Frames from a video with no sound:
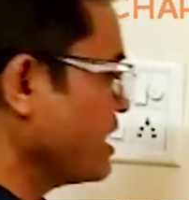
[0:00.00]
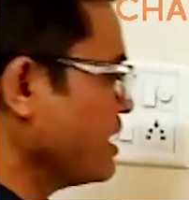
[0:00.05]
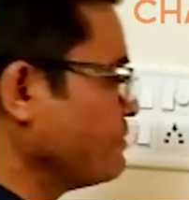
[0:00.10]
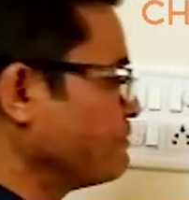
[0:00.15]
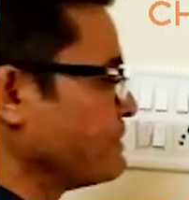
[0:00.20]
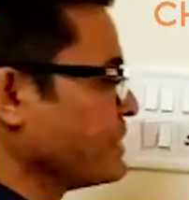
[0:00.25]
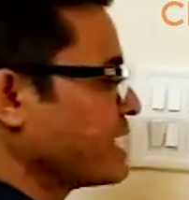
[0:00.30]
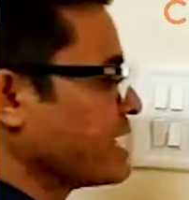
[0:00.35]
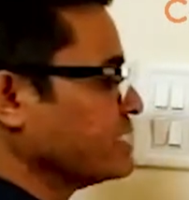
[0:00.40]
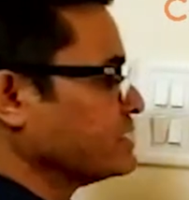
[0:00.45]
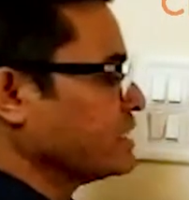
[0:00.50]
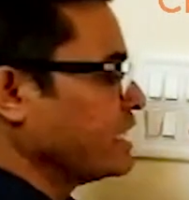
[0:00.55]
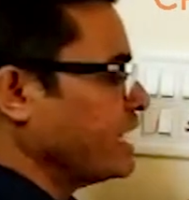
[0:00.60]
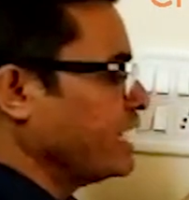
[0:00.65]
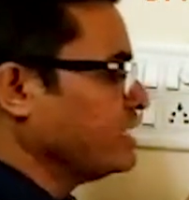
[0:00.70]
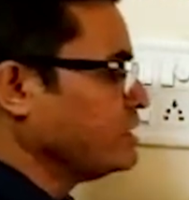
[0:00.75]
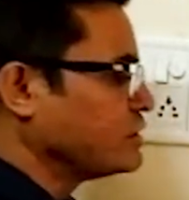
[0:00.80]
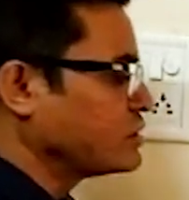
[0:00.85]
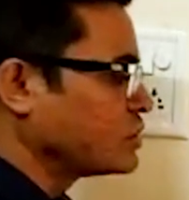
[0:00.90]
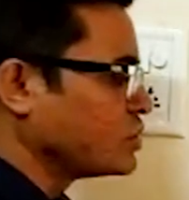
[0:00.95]
if it is
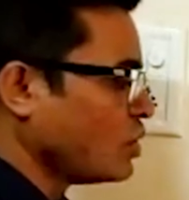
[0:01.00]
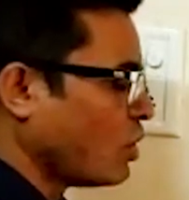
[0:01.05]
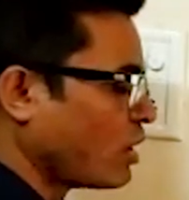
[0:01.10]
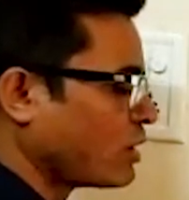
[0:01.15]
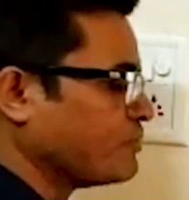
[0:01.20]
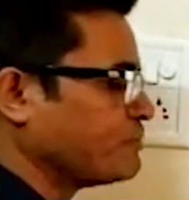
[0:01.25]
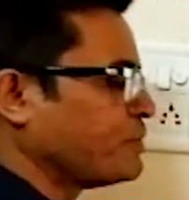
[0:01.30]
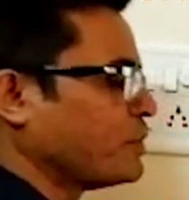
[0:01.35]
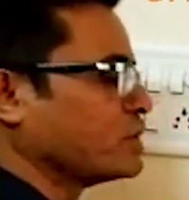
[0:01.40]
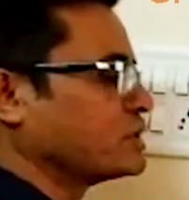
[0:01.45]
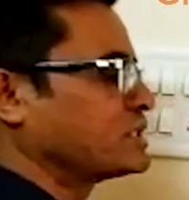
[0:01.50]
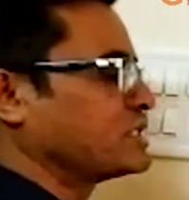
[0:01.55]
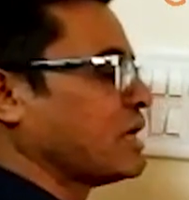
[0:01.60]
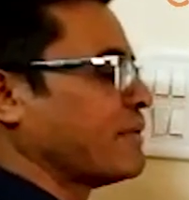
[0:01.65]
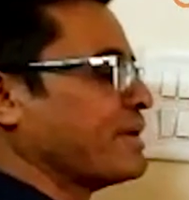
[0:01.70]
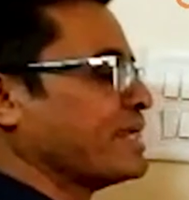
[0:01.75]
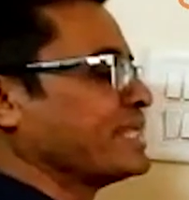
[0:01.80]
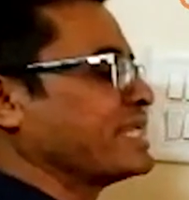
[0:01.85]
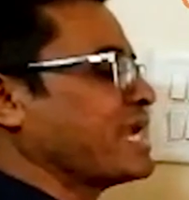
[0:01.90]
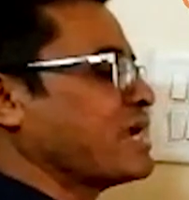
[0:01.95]
insured for
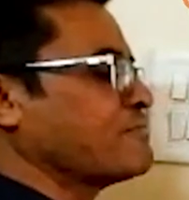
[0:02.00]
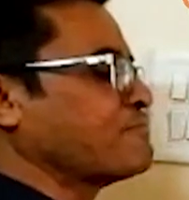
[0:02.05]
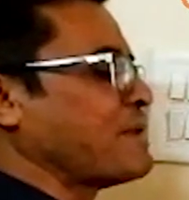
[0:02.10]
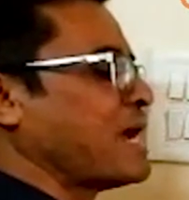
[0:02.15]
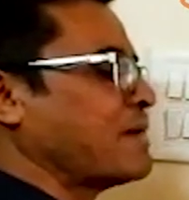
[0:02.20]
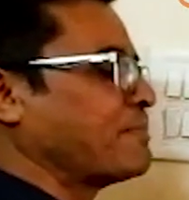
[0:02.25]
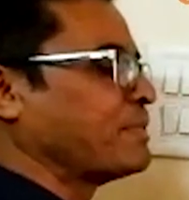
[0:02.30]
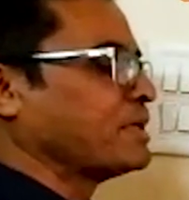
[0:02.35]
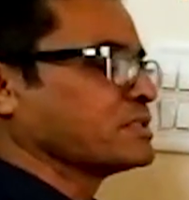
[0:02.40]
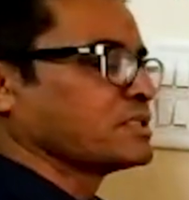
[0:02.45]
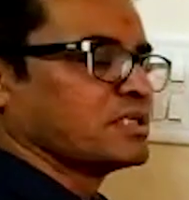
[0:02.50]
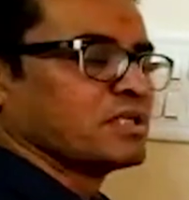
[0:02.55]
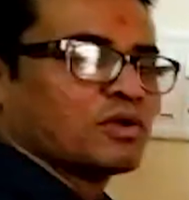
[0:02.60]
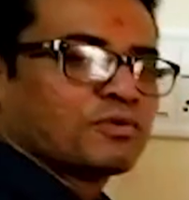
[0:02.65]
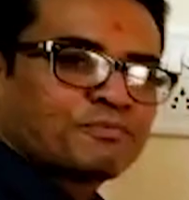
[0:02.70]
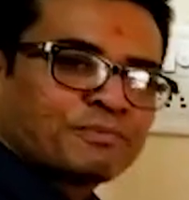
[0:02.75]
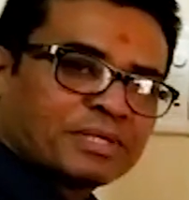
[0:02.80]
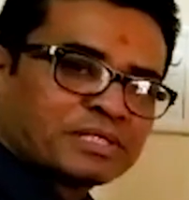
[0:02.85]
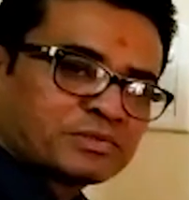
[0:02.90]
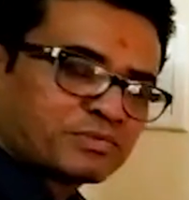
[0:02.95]
75%
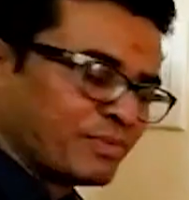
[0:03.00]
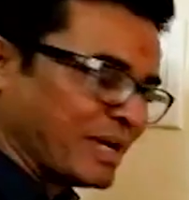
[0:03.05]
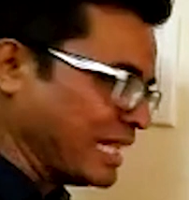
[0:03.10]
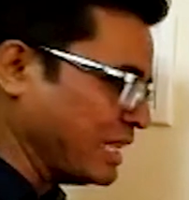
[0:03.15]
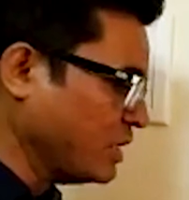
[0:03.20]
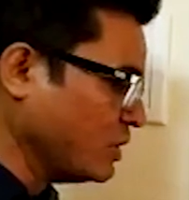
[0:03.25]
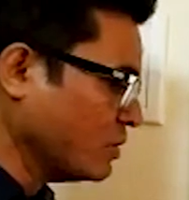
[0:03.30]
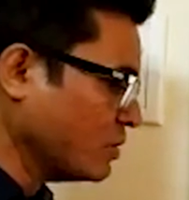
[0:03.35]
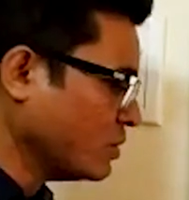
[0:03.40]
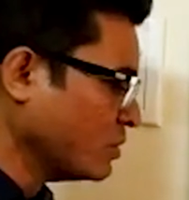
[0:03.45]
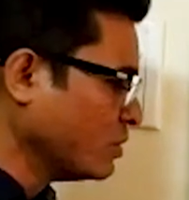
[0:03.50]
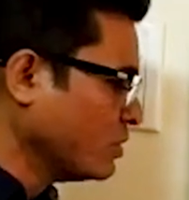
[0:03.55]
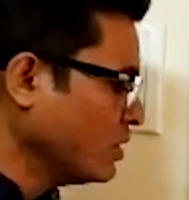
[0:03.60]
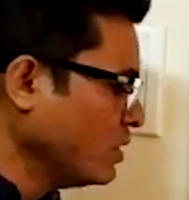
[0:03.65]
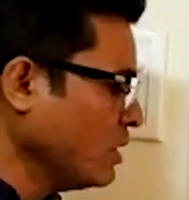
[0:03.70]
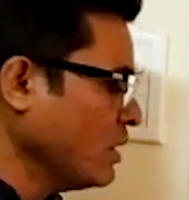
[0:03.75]
of its value,